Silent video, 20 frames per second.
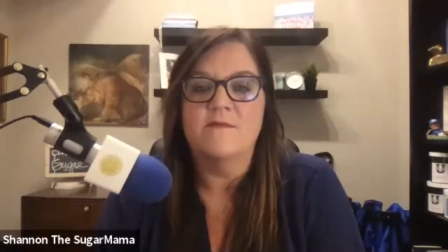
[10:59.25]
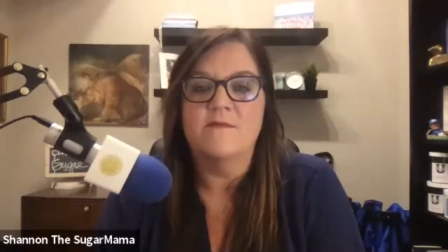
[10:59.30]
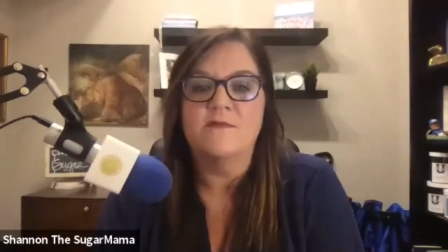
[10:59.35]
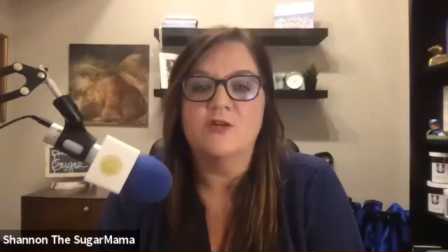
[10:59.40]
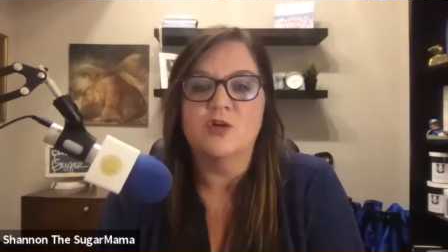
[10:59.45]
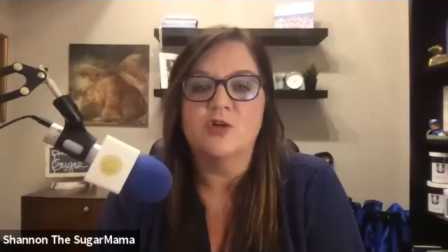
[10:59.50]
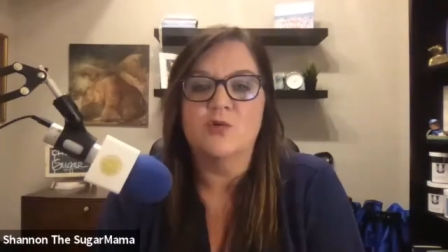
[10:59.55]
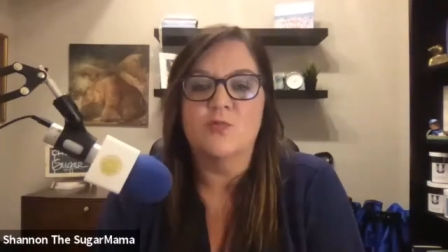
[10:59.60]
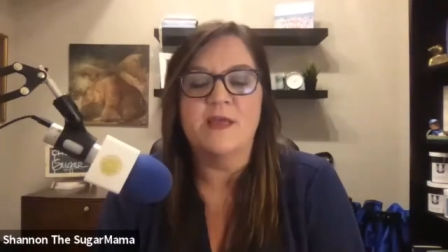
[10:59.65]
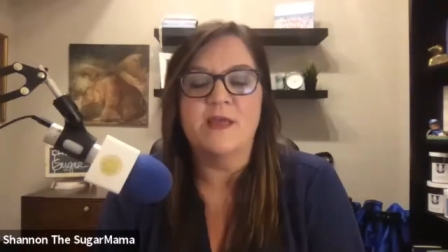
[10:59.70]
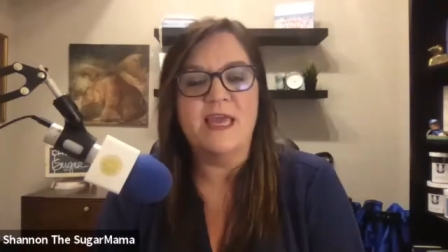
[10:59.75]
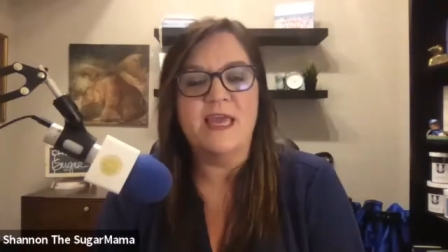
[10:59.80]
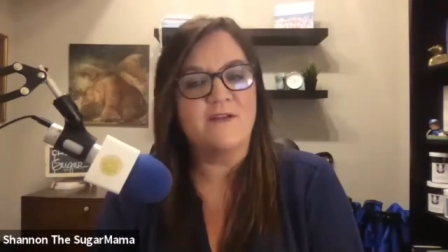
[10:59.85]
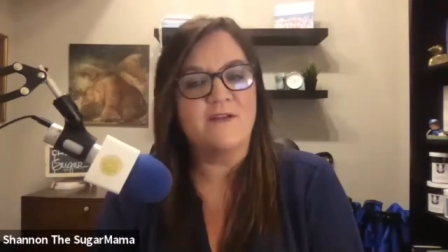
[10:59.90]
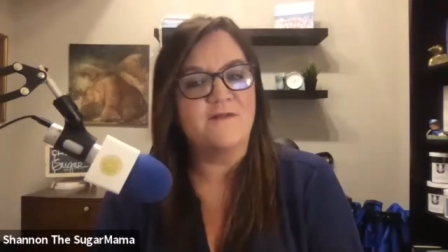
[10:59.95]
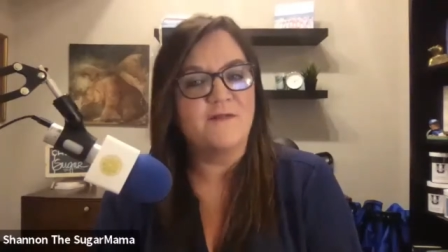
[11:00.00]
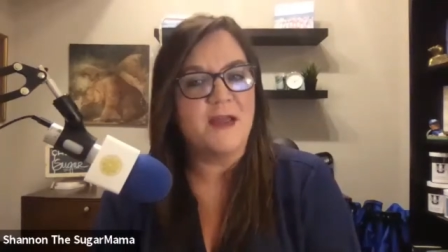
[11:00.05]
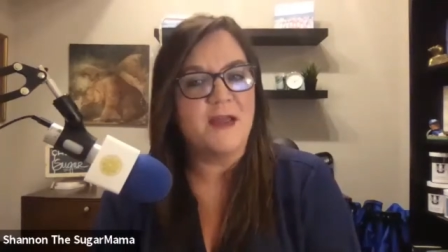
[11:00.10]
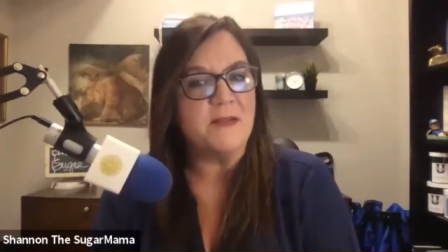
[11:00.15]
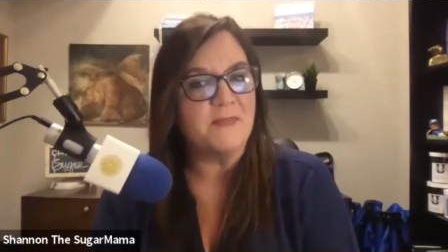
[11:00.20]
for sure. We
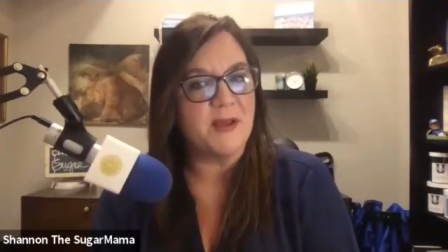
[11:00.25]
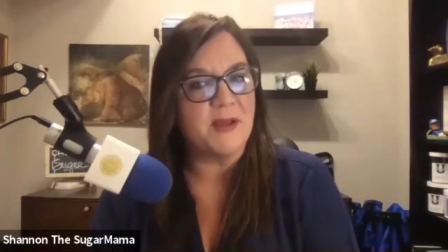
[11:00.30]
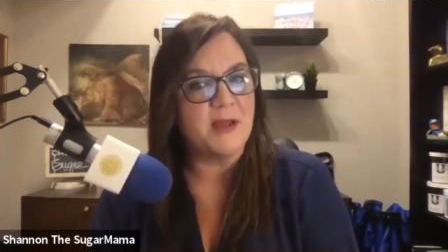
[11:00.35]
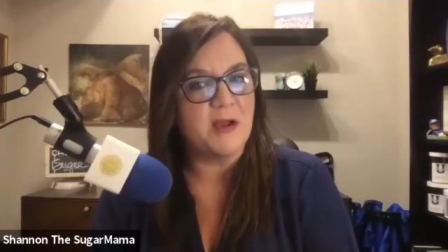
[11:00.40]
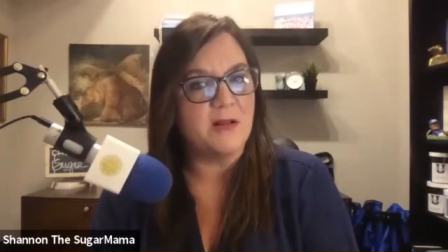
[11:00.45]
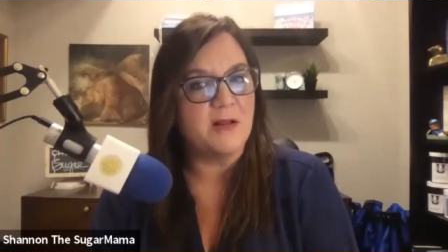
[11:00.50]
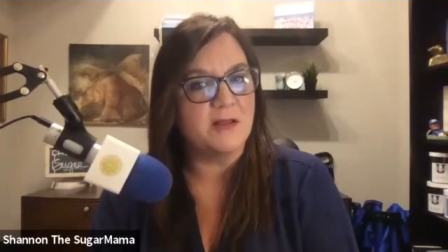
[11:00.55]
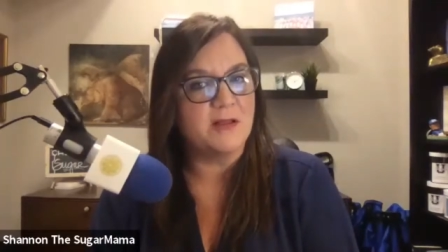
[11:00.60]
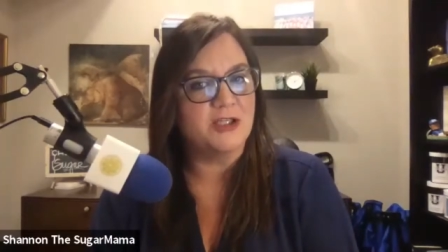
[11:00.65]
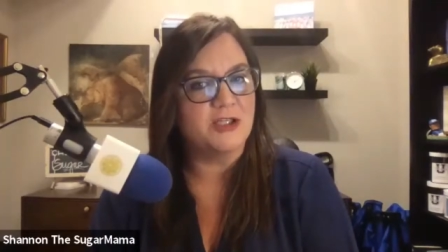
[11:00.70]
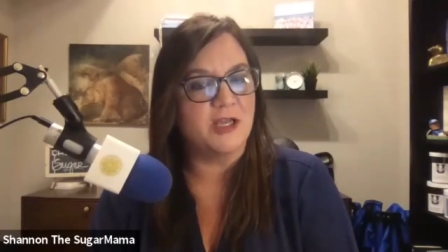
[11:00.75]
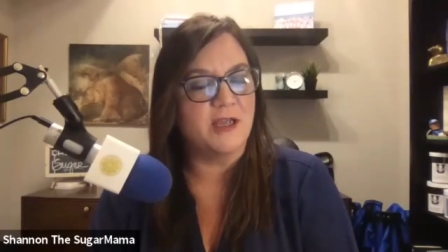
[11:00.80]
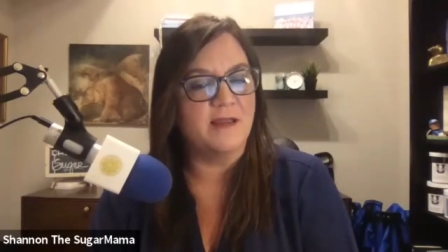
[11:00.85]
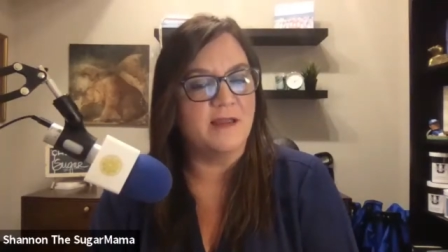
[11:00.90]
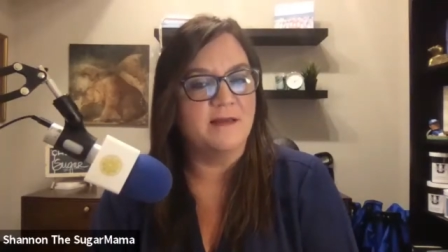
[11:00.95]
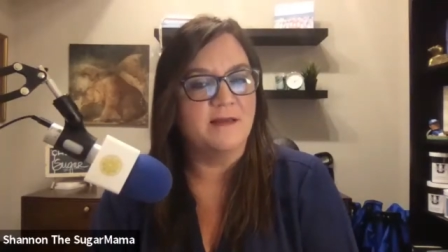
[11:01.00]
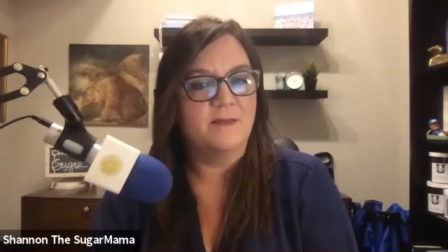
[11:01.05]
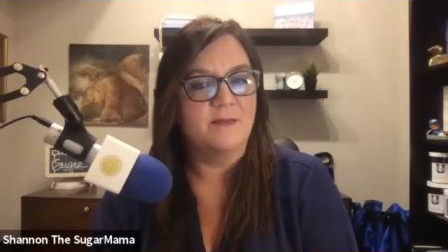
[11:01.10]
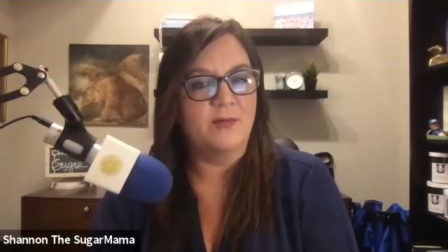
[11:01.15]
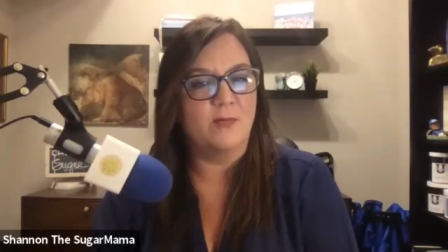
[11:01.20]
can't fight
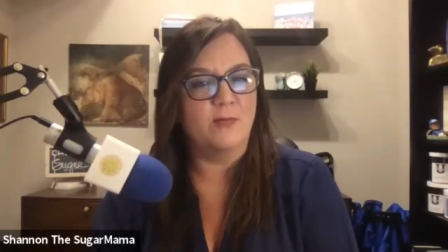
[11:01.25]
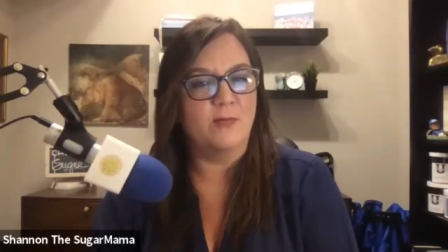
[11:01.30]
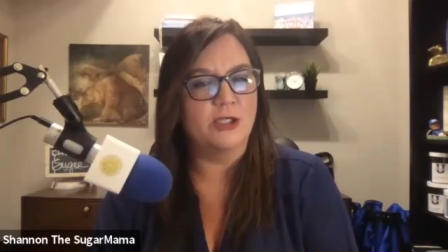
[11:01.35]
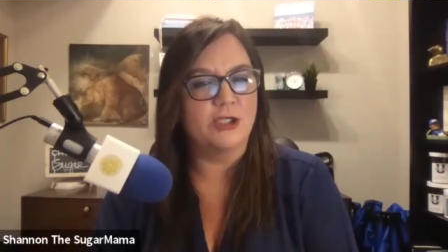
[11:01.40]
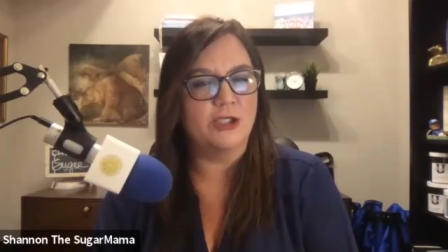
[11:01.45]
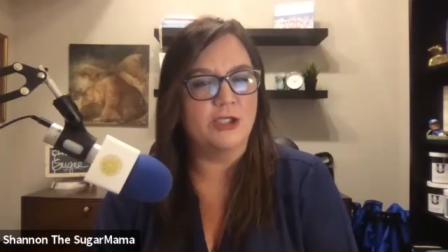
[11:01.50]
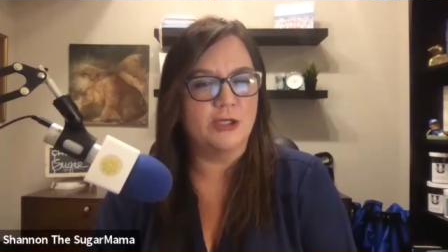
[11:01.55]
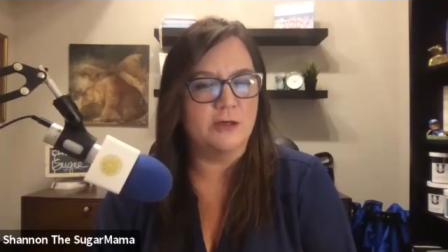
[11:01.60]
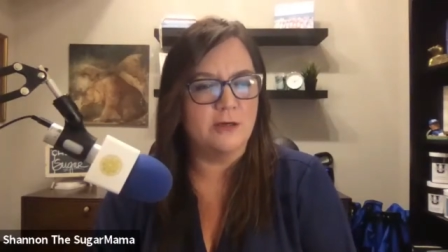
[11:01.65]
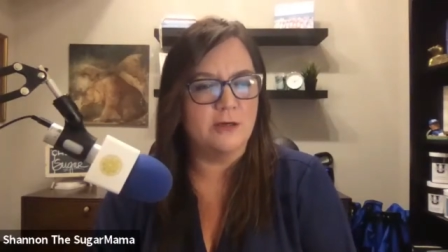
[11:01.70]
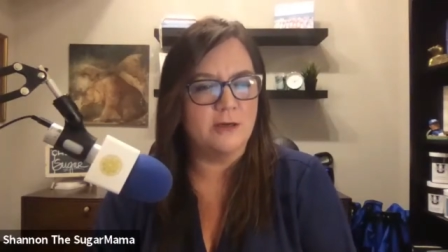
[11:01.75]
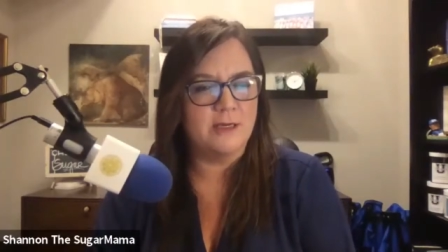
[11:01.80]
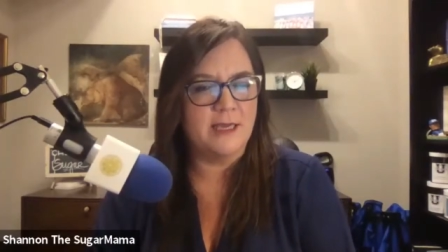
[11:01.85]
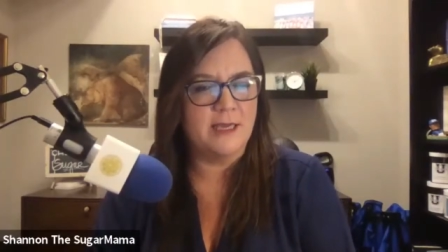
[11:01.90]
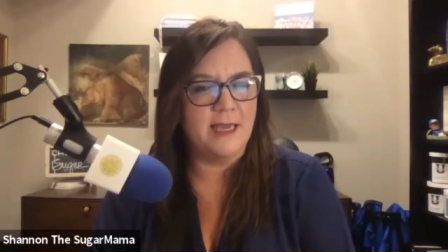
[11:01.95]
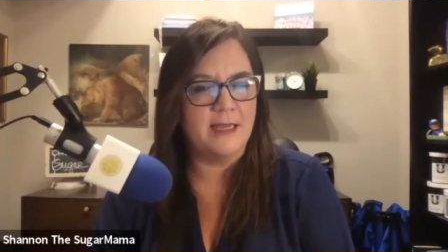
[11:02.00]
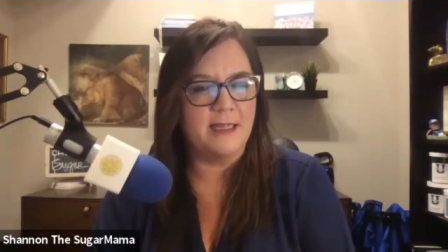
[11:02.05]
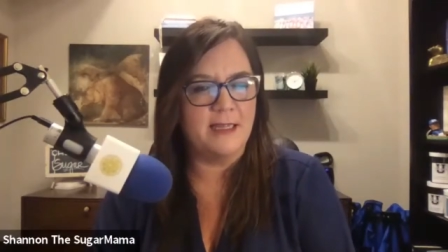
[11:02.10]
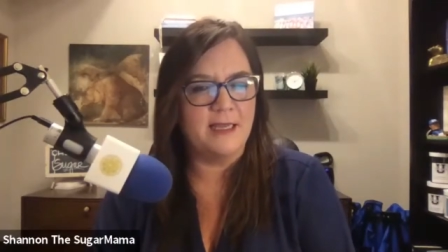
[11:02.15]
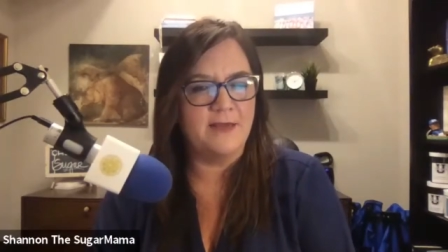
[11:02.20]
biology, but we sure
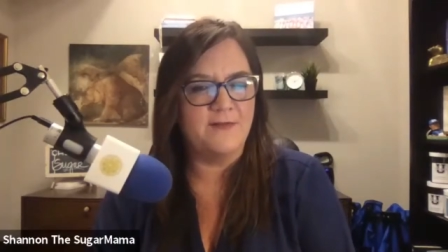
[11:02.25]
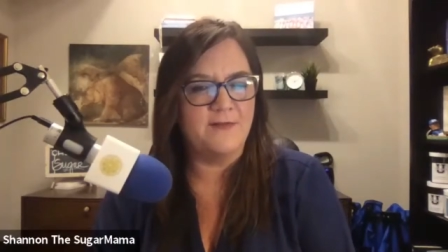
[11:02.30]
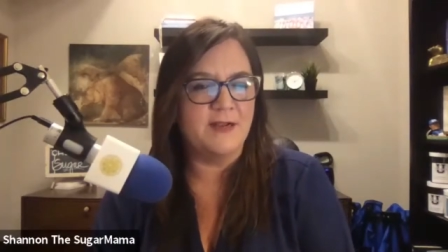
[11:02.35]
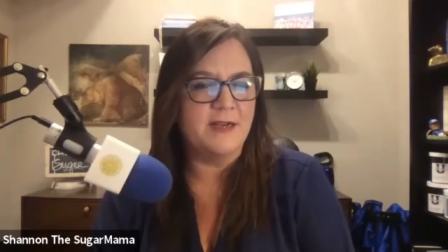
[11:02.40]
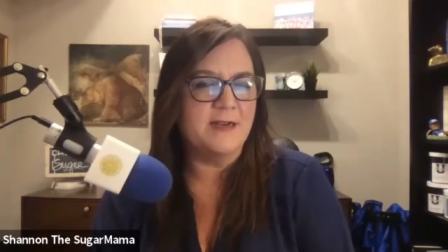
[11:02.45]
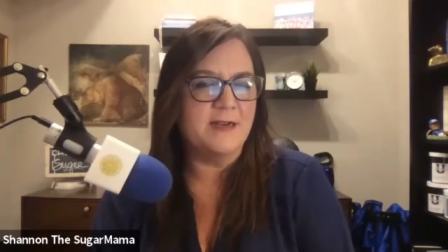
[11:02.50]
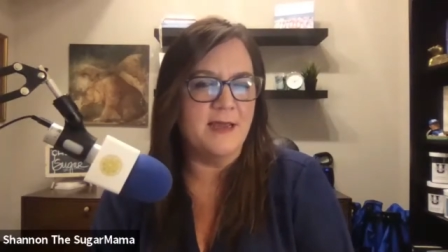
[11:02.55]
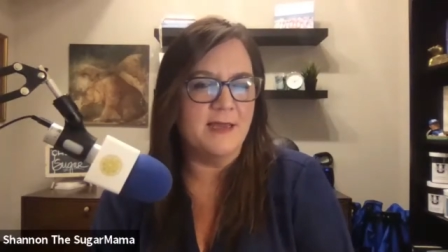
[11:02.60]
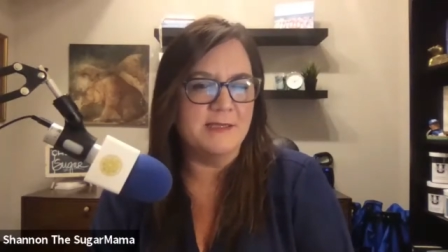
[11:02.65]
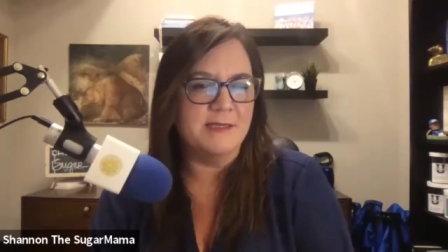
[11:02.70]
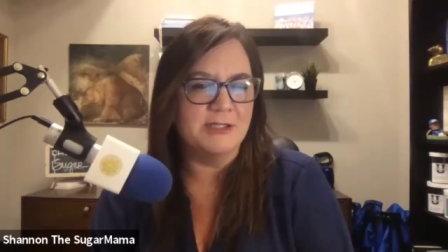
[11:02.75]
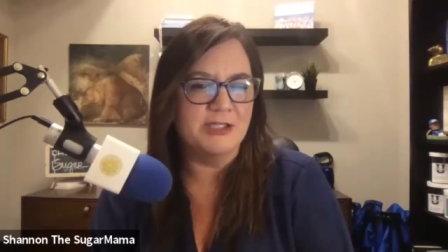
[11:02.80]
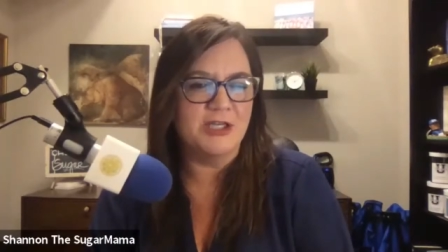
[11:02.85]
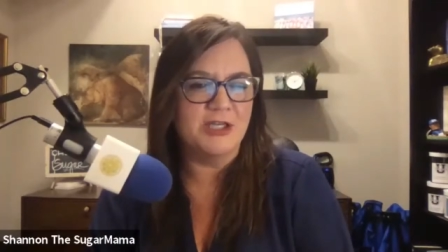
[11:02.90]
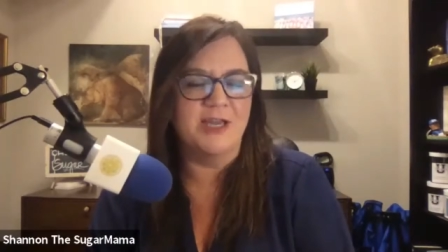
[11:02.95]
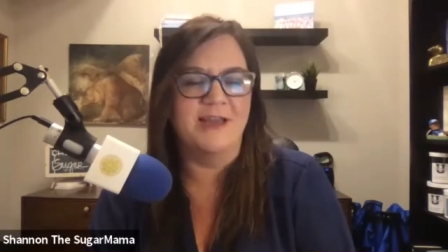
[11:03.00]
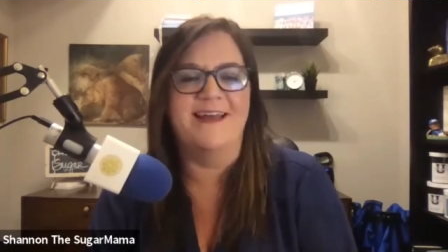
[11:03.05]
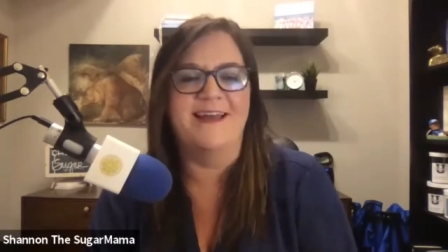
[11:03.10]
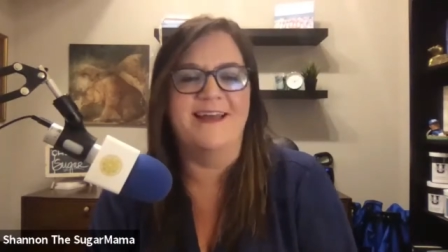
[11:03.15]
can give it a nudge.